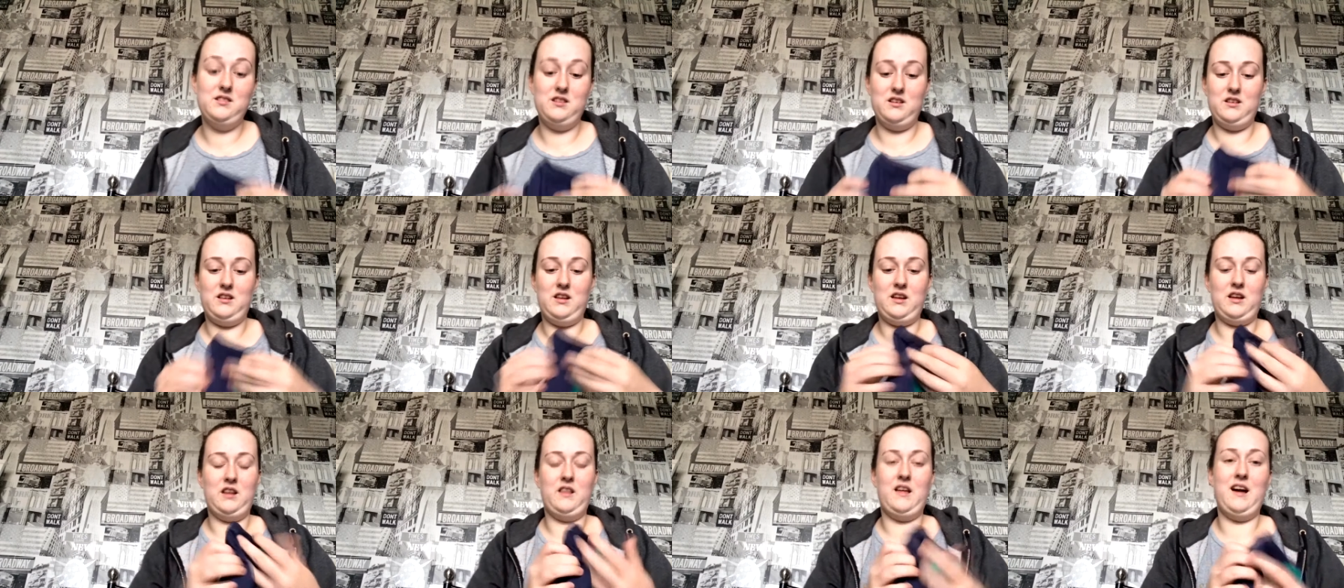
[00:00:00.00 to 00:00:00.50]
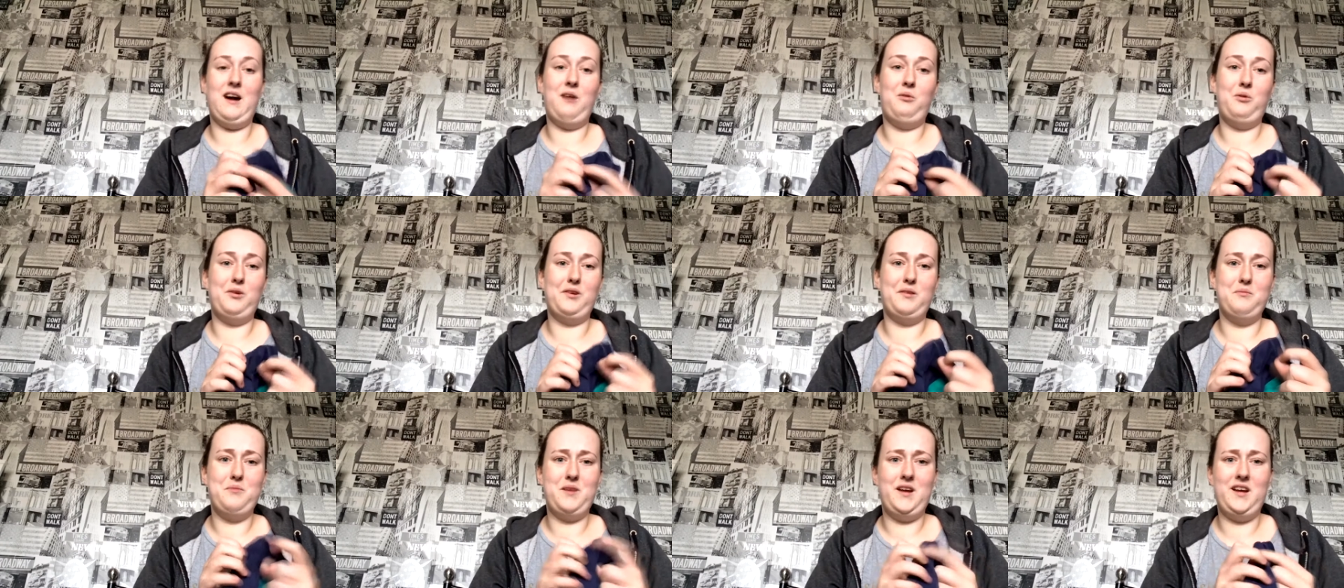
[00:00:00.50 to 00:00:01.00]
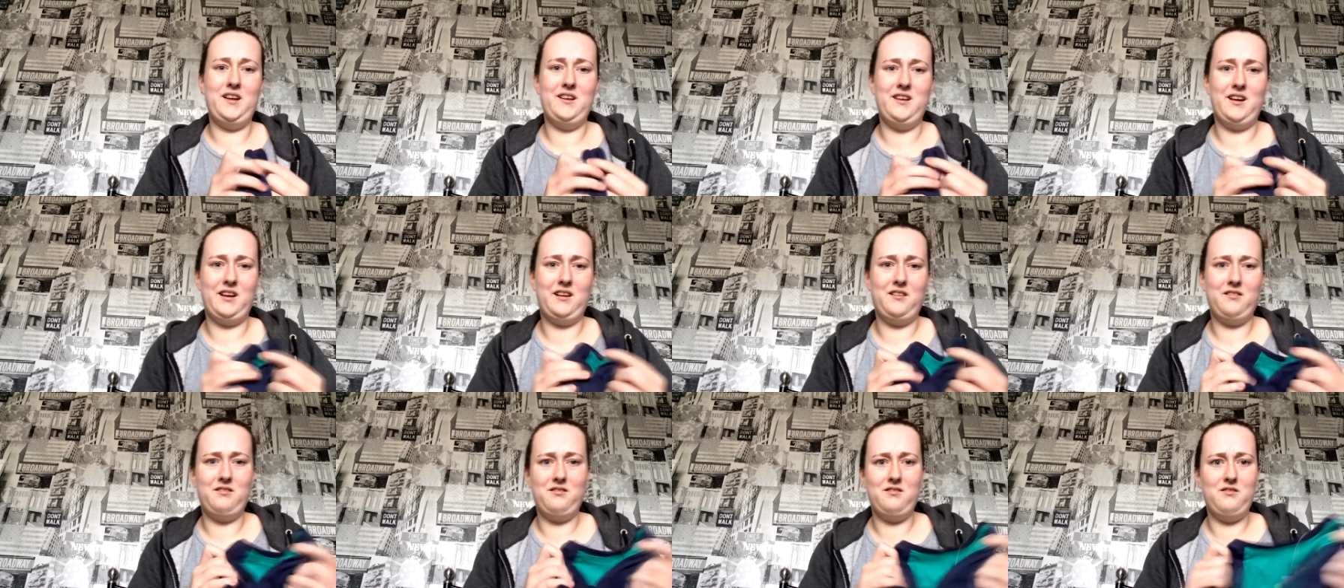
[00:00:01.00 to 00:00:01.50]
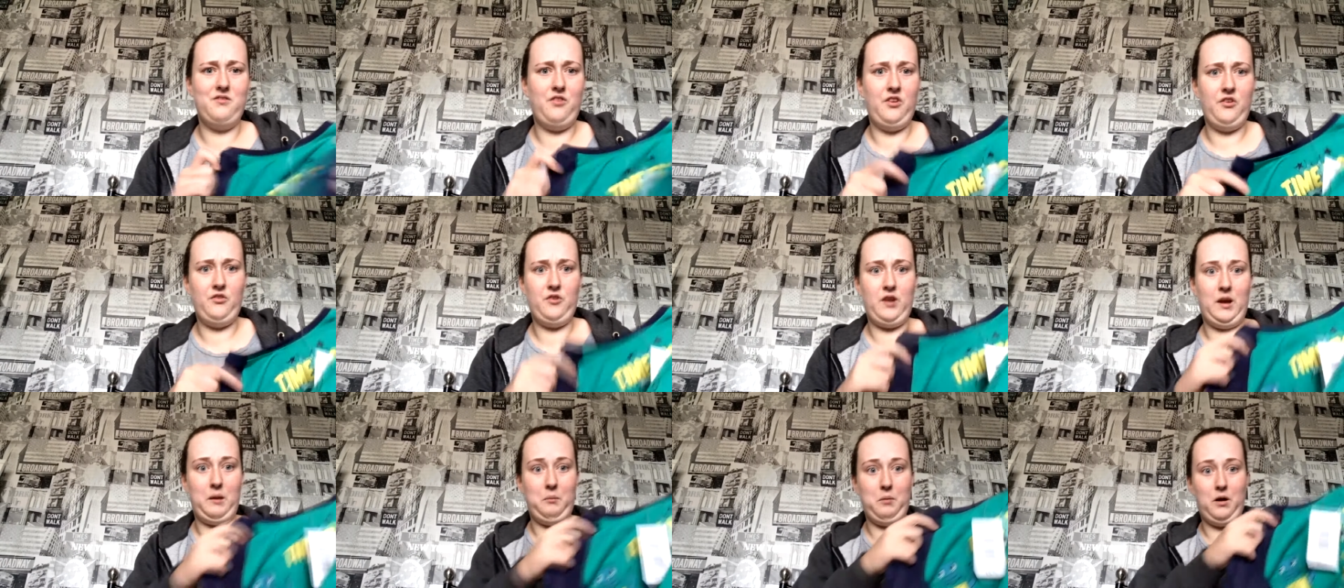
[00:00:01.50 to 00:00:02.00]
Like that, I wasn't paying like
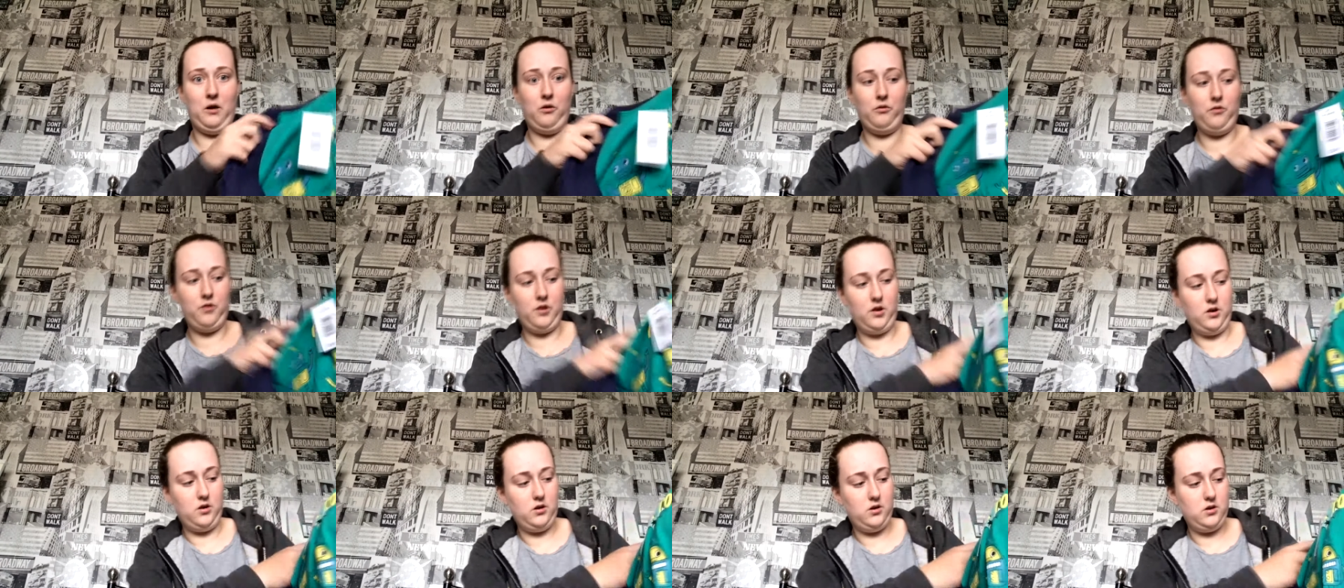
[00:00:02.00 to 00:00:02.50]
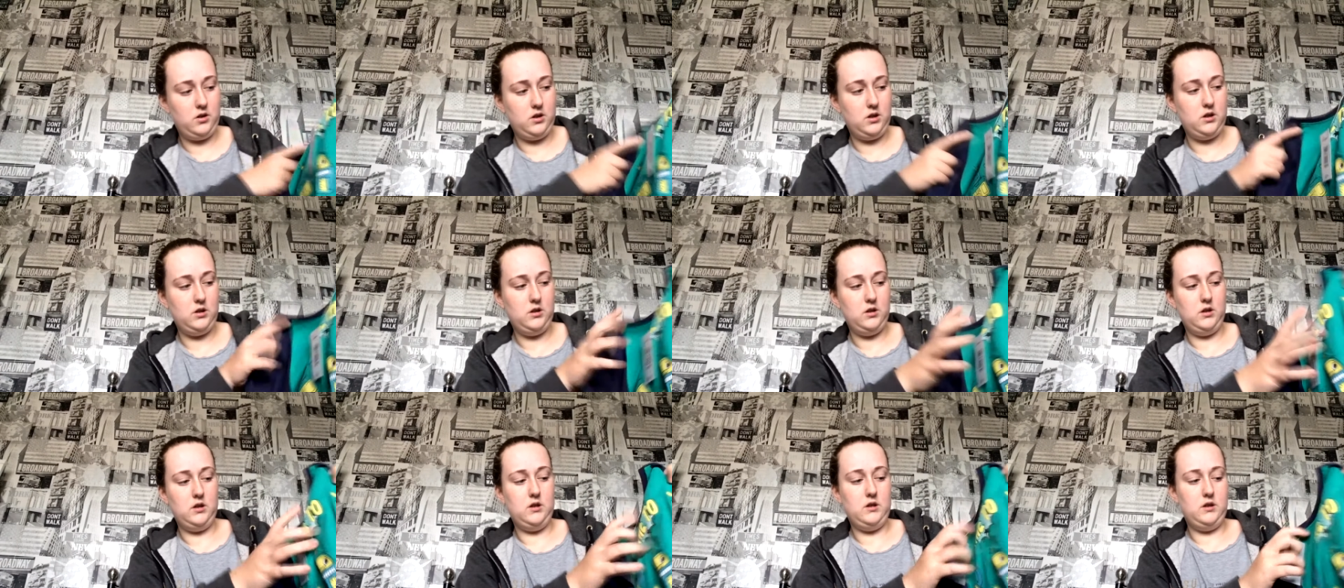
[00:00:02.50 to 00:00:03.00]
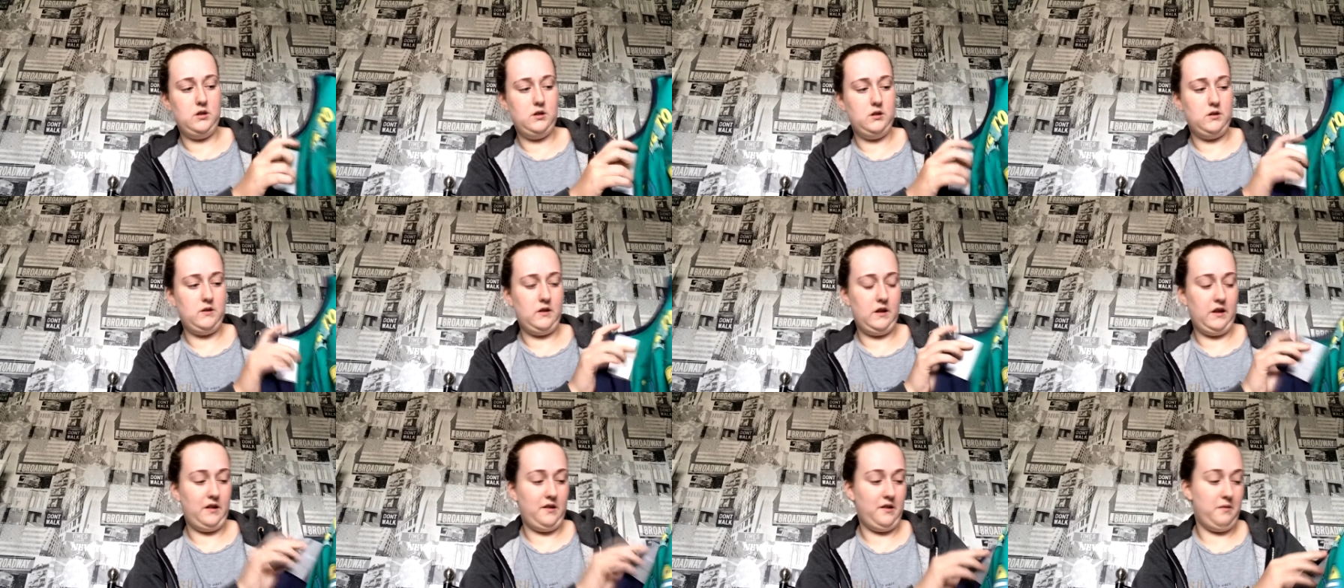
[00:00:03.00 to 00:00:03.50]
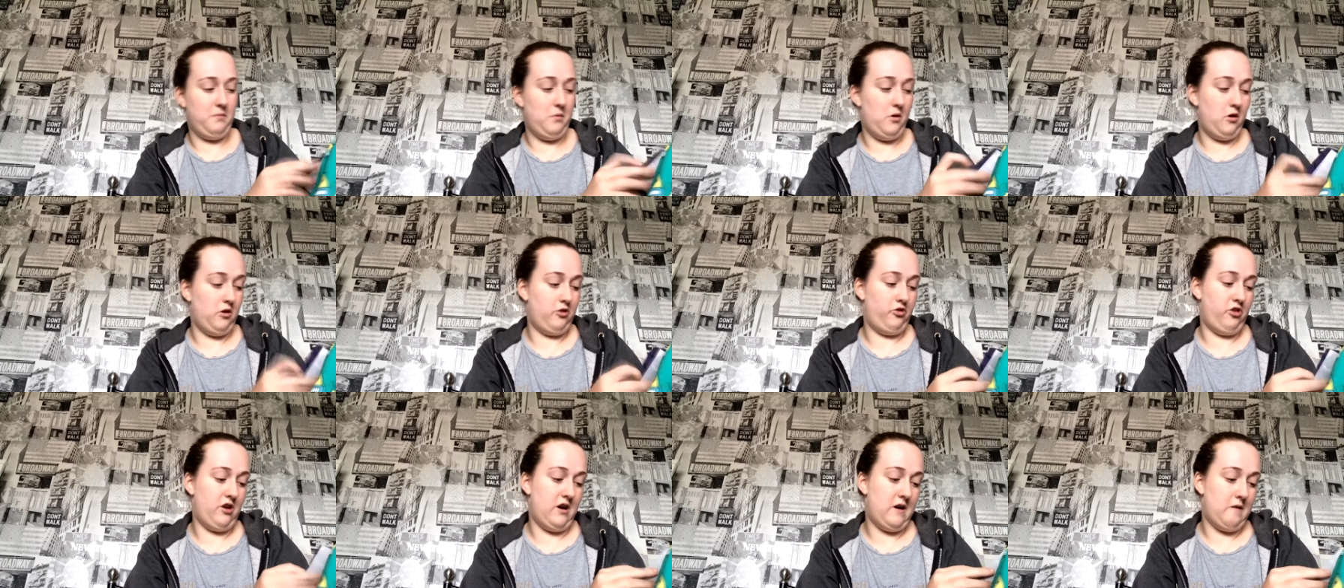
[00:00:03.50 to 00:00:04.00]
£15 for. These is
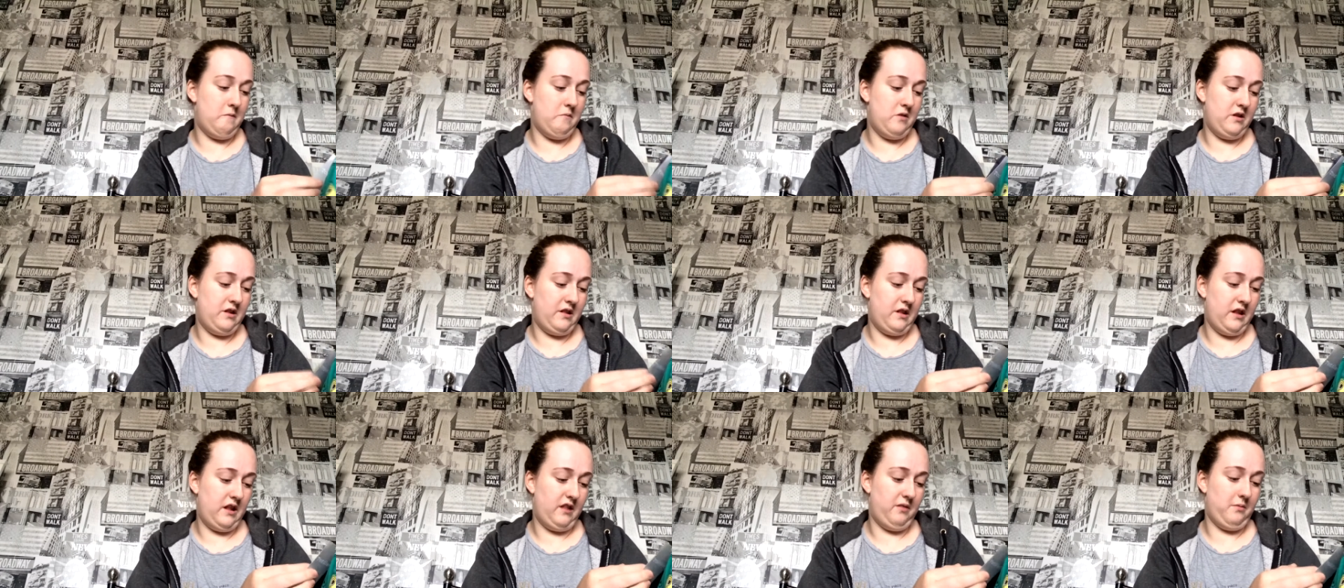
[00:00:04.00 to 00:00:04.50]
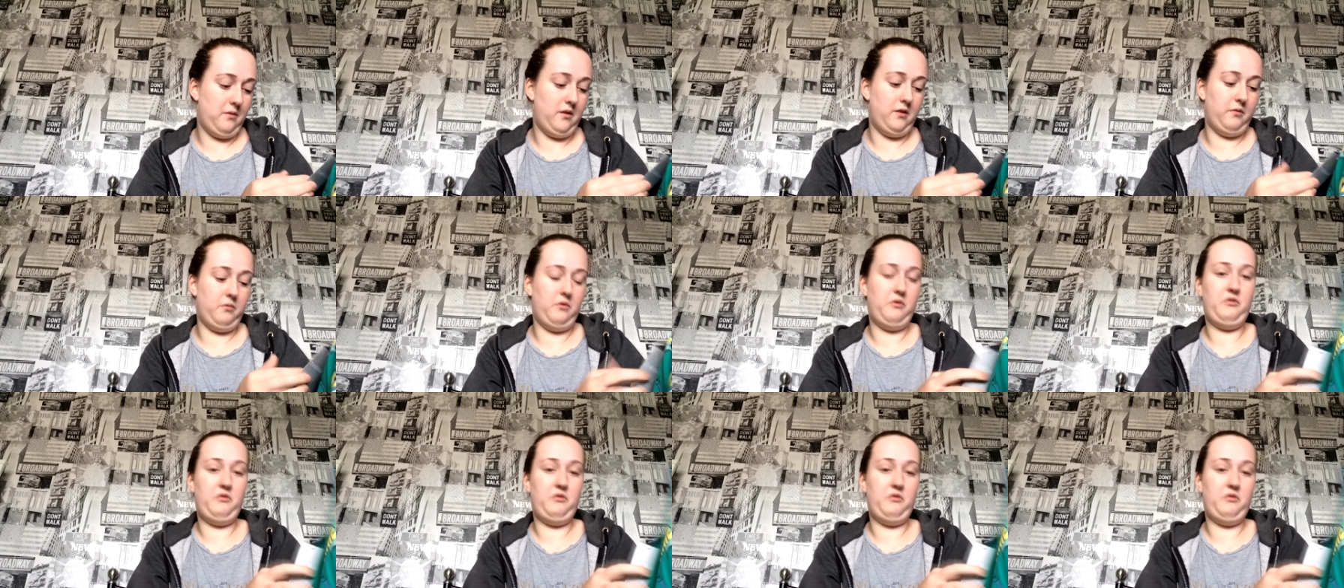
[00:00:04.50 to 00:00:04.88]
more pajamas. These ones were